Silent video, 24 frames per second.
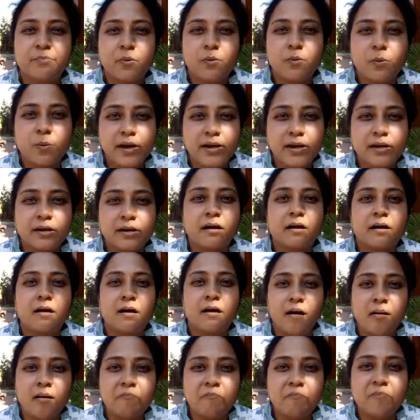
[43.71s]
quite a
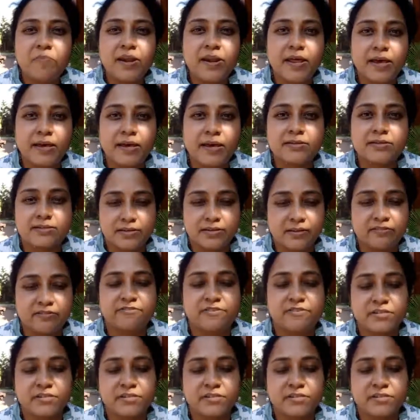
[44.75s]
complex and